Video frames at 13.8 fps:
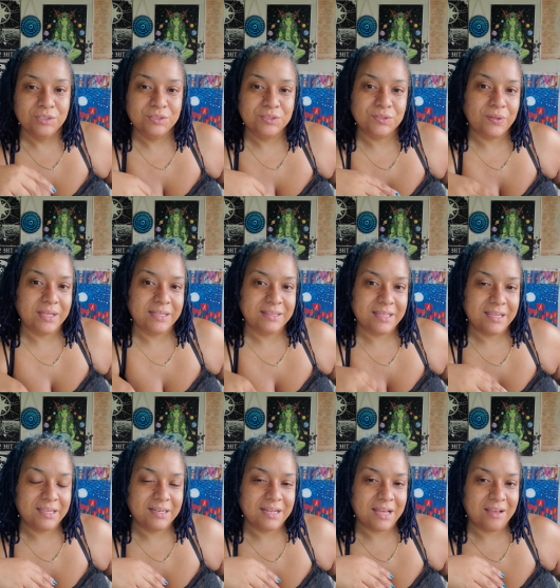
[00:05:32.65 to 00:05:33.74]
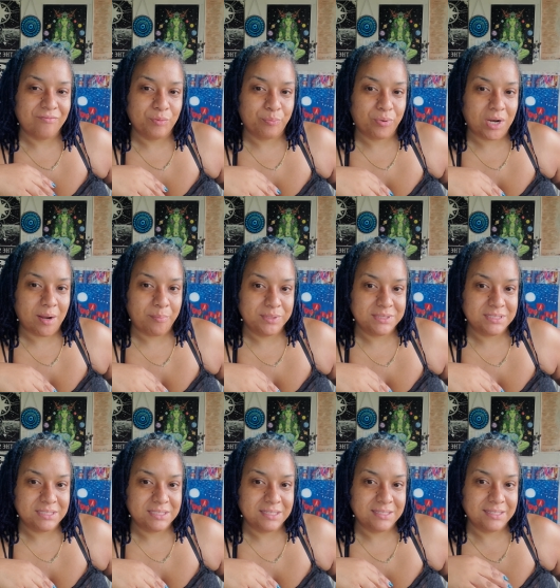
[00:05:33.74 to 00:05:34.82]
so that they can have the
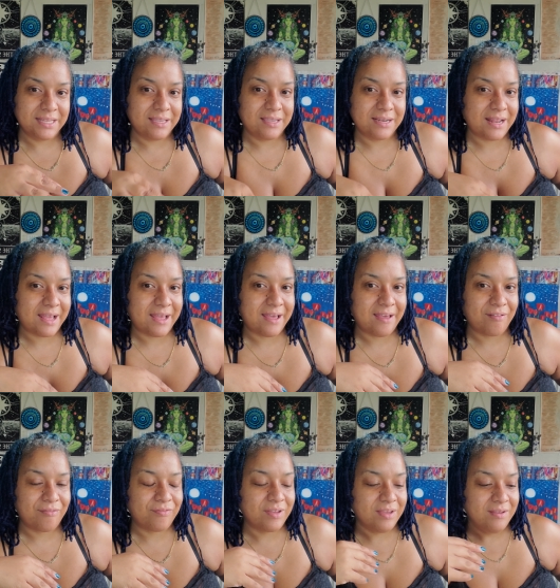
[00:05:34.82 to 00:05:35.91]
property and they can have